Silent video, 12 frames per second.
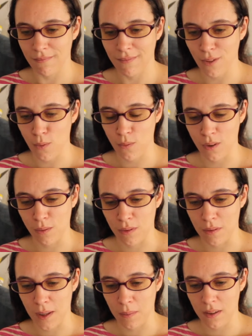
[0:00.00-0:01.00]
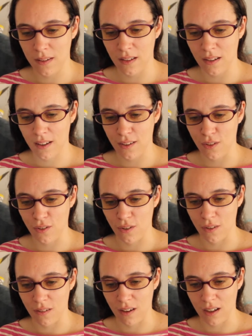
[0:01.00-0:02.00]
No problem. It's a
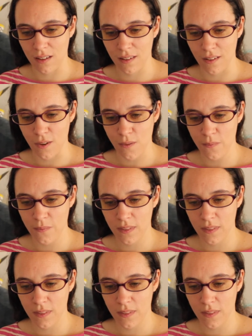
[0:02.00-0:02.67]
short read, so.